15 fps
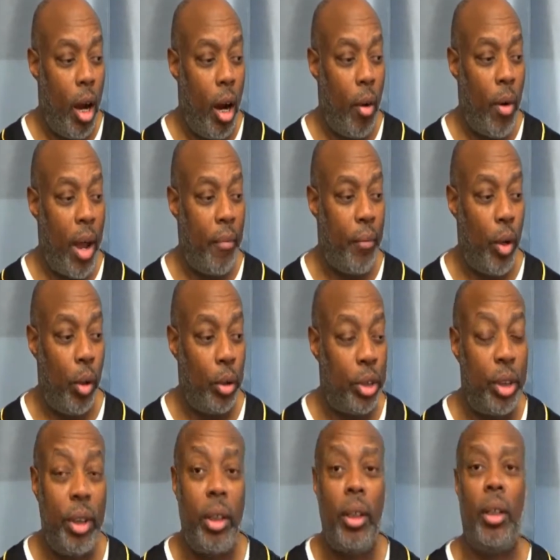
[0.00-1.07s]
All right,
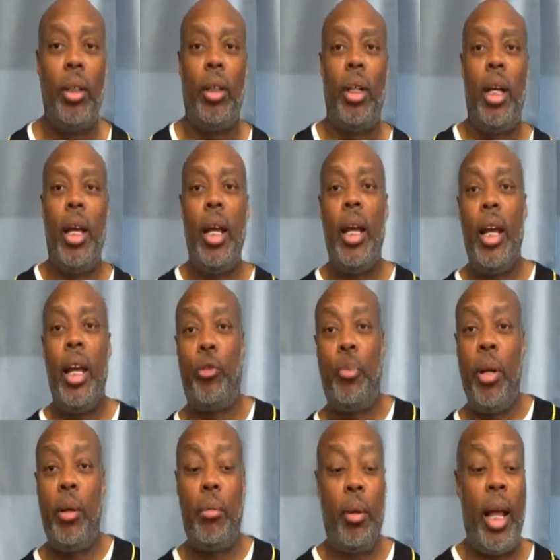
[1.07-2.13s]
folks, it's
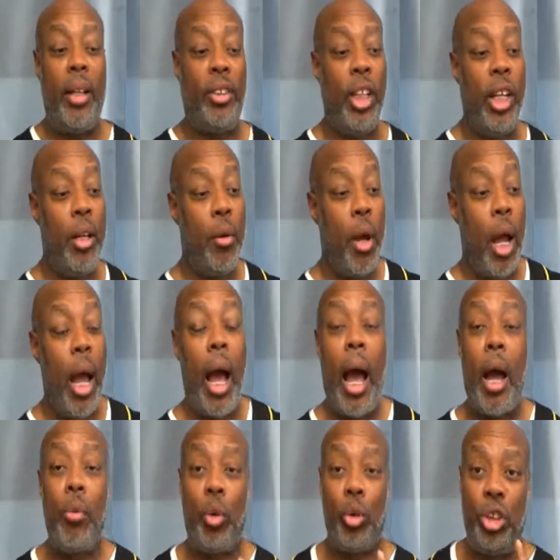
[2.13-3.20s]
been a blessing.
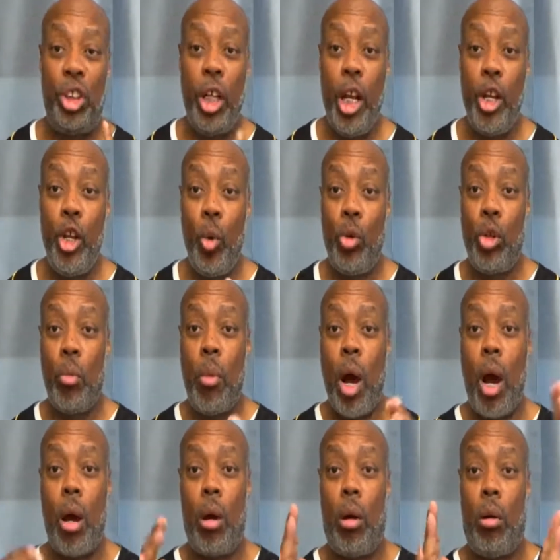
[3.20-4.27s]
I will see you
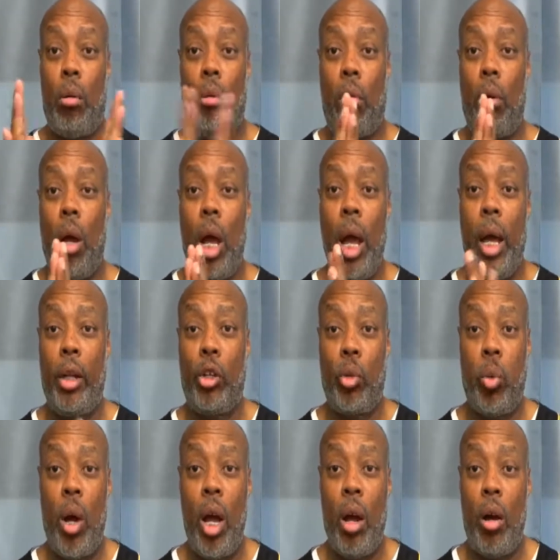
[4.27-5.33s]
tomorrow at
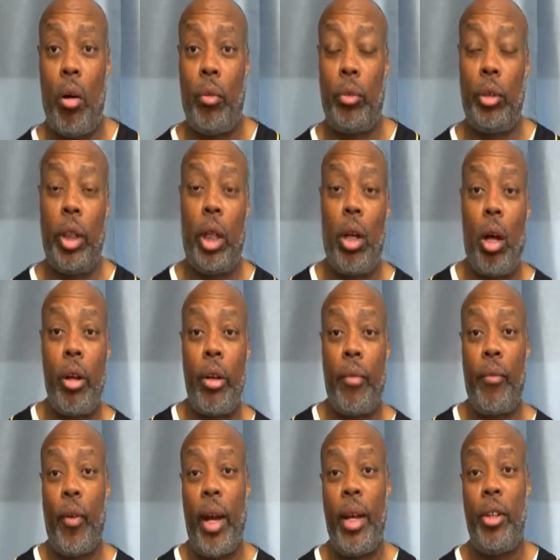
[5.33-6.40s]
12. Tell all your
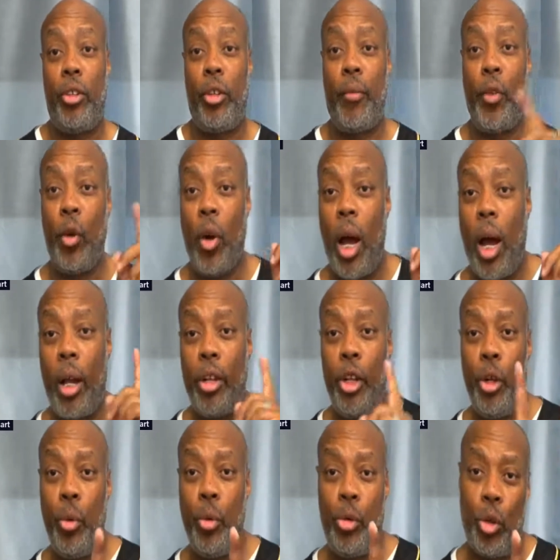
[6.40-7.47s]
friends. If you're on
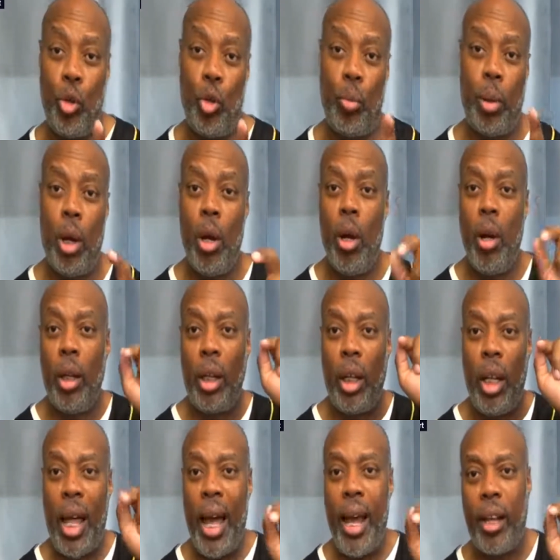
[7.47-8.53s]
YouTube,
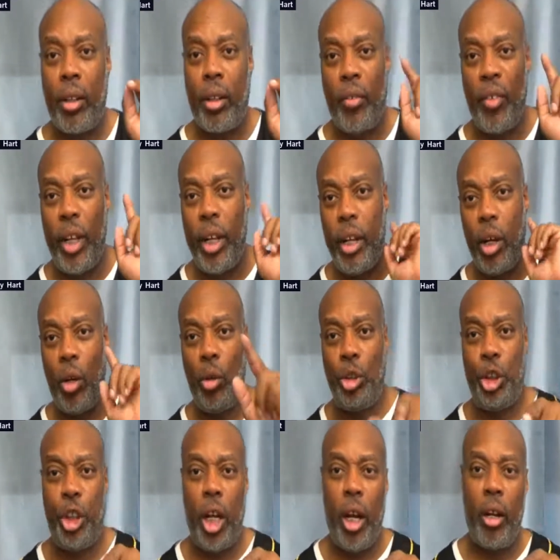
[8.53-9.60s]
like the video,
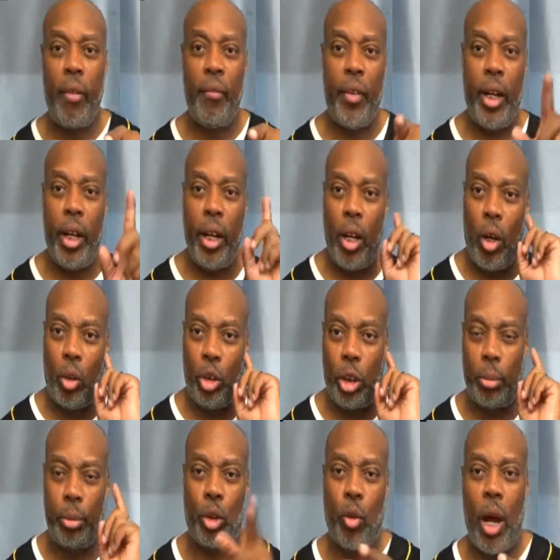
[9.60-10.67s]
share the video,
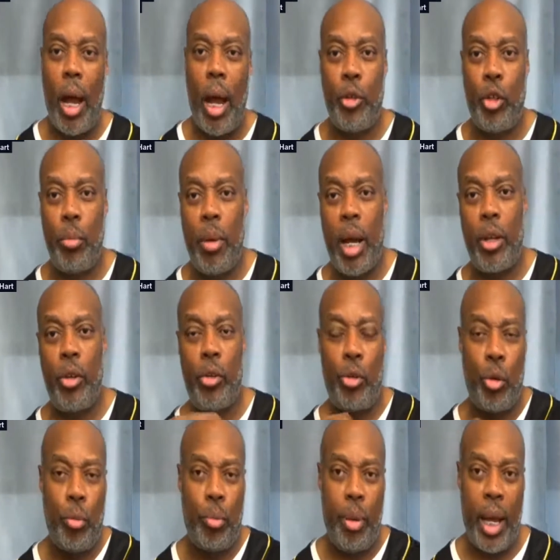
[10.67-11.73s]
subscribe to my
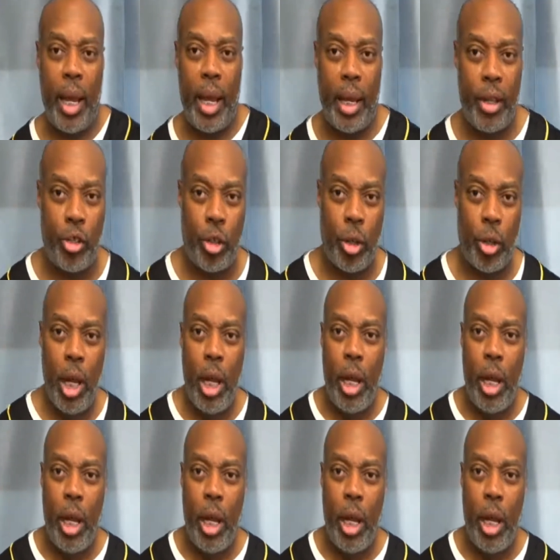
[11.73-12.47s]
YouTube page.